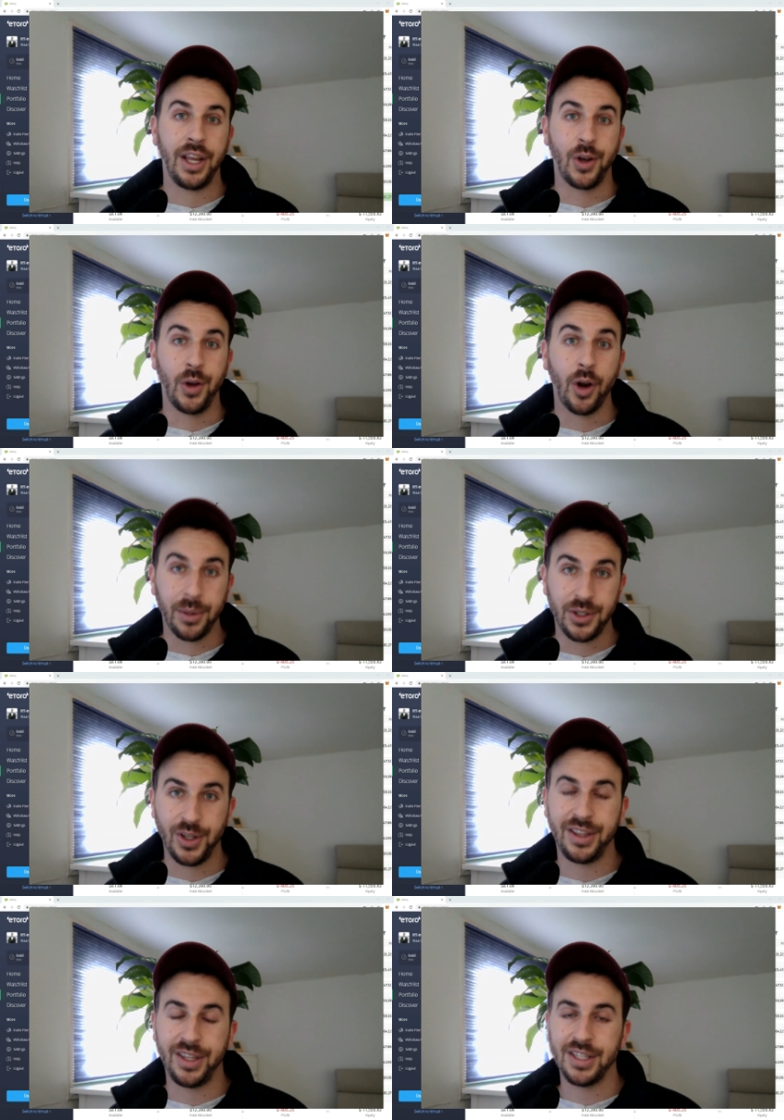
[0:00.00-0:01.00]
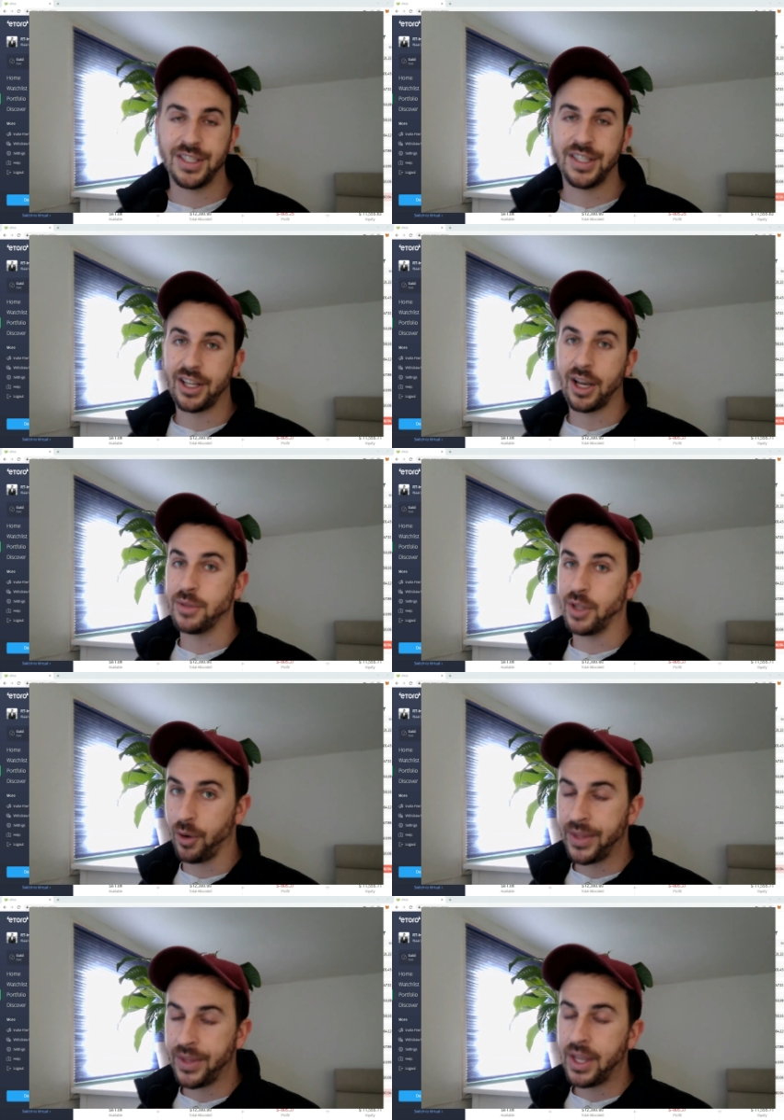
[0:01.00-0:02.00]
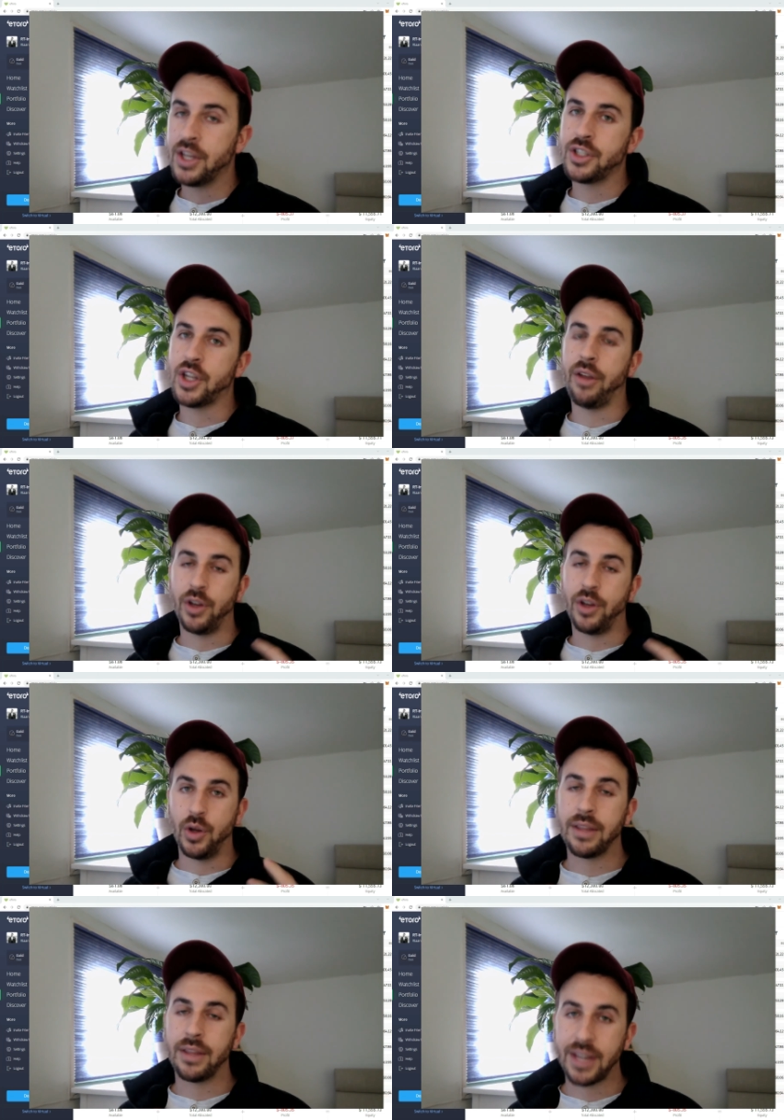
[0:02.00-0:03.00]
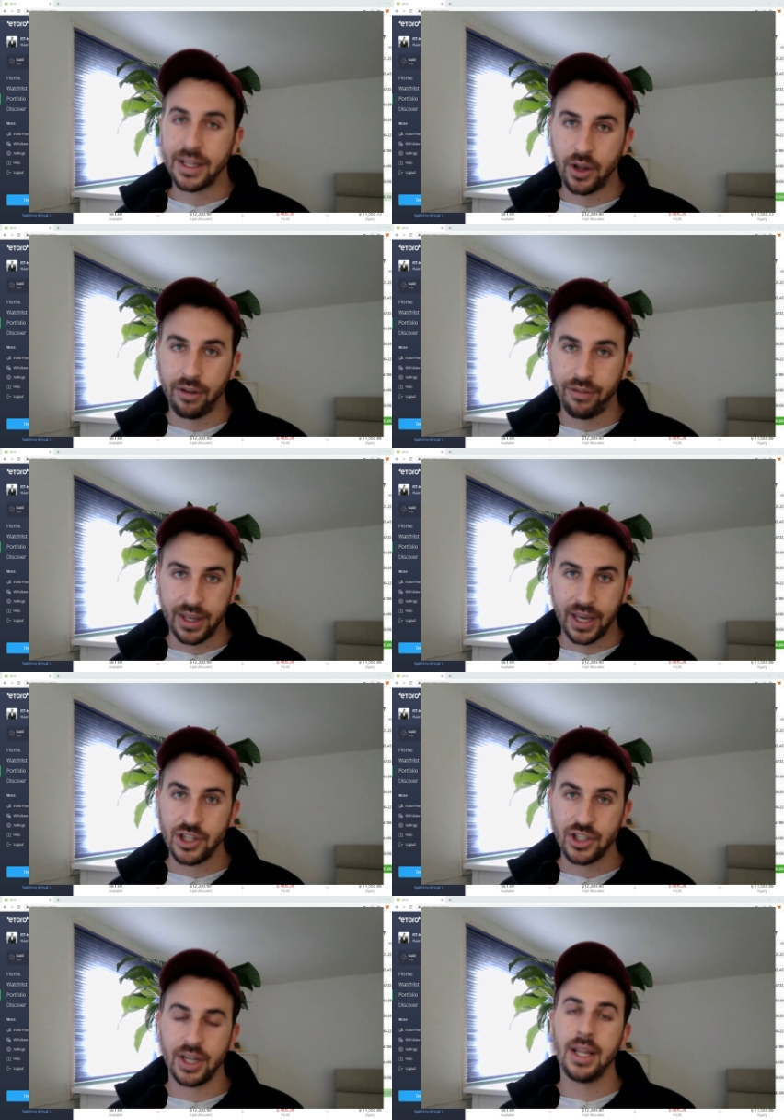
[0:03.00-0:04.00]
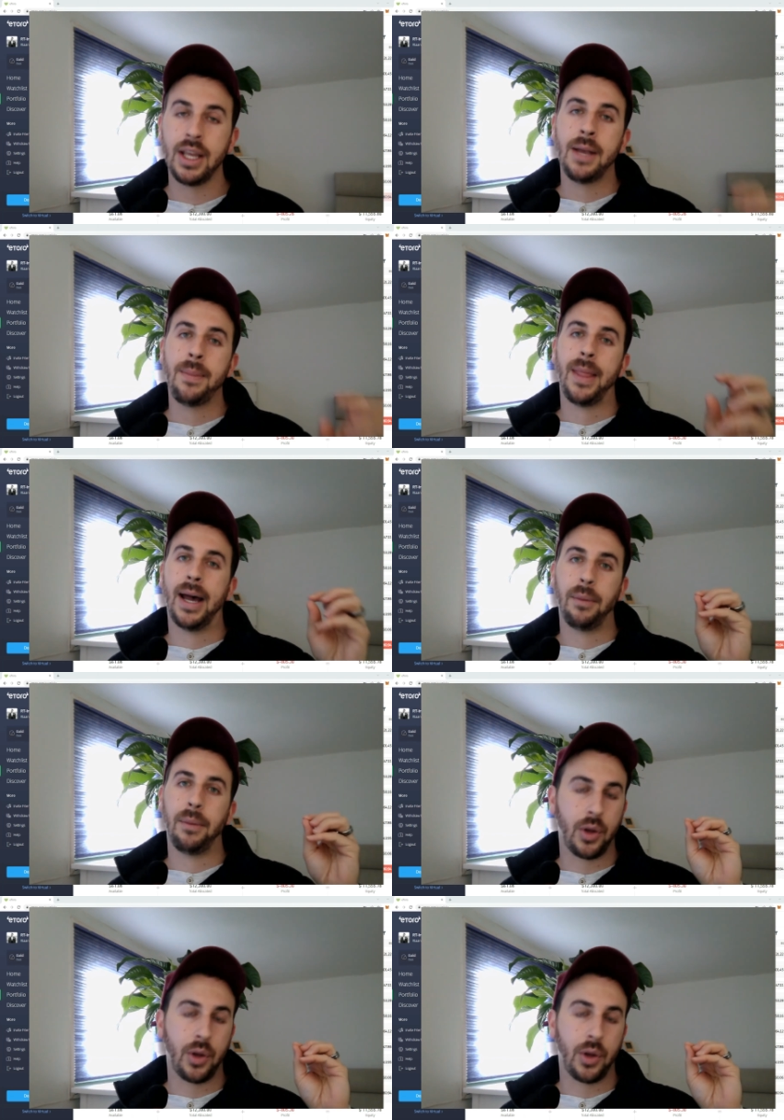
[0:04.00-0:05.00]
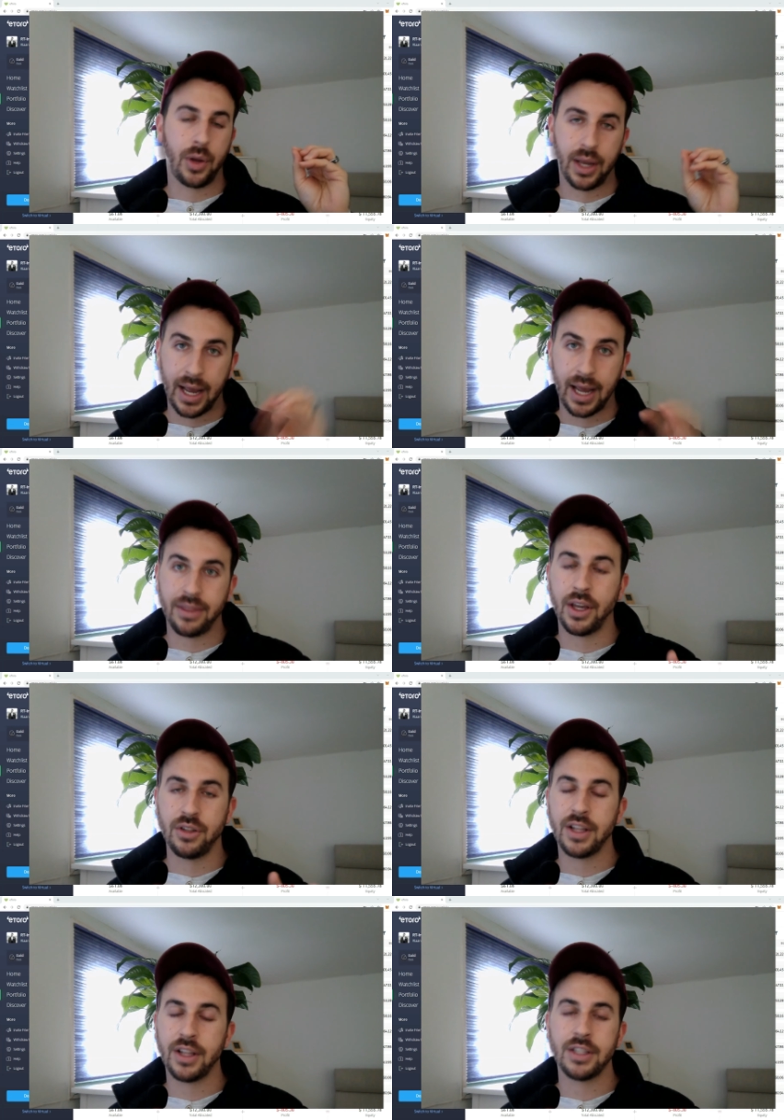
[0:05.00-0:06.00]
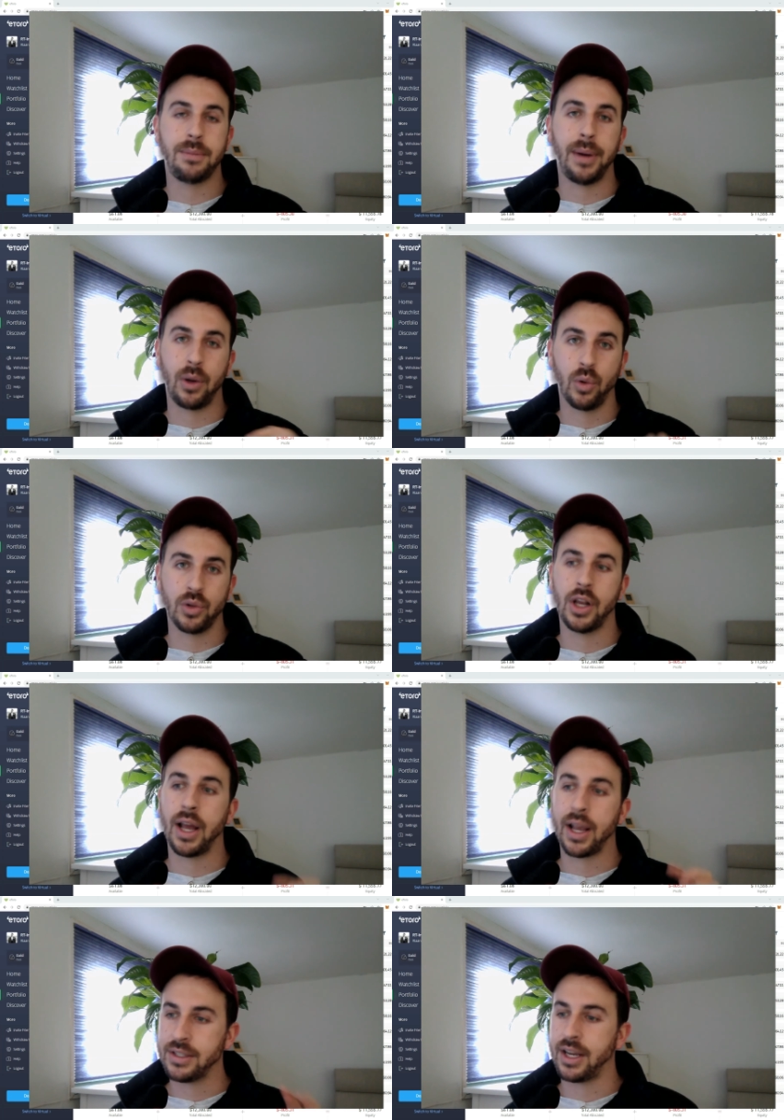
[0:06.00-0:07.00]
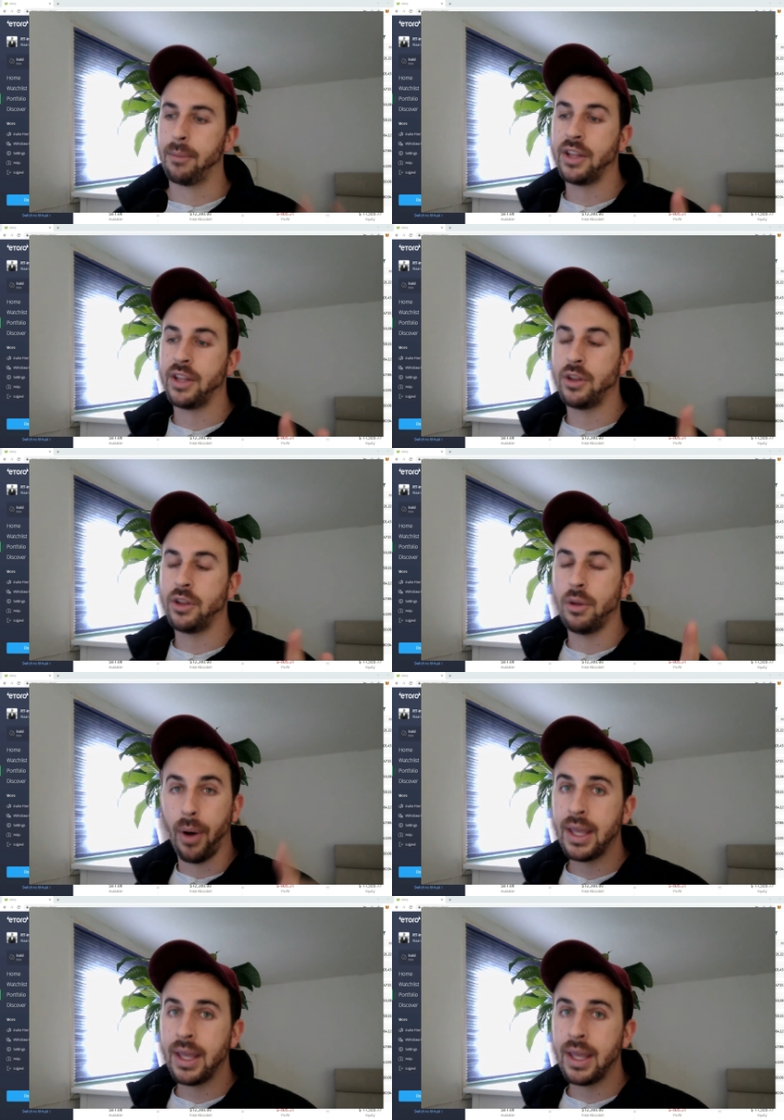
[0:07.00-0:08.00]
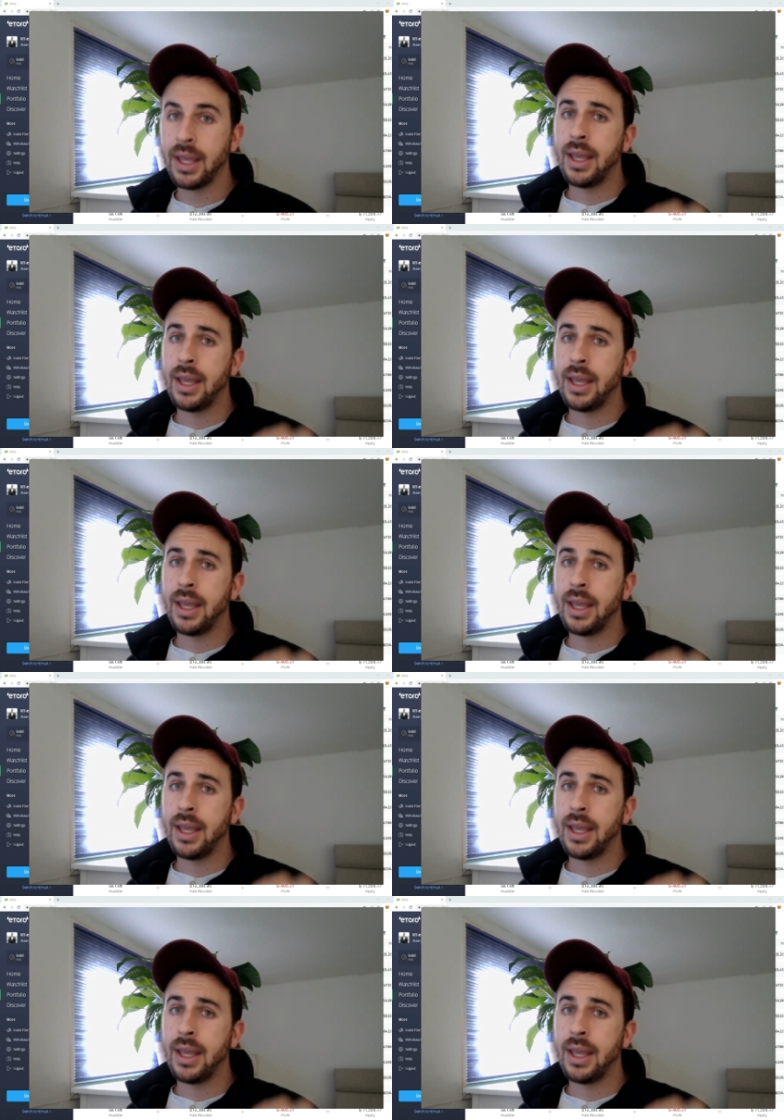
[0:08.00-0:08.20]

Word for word: good opportunities that comes along. So if you do get that notification, uh, you know, you can add those funds. But also, like I said, I'm planning into buying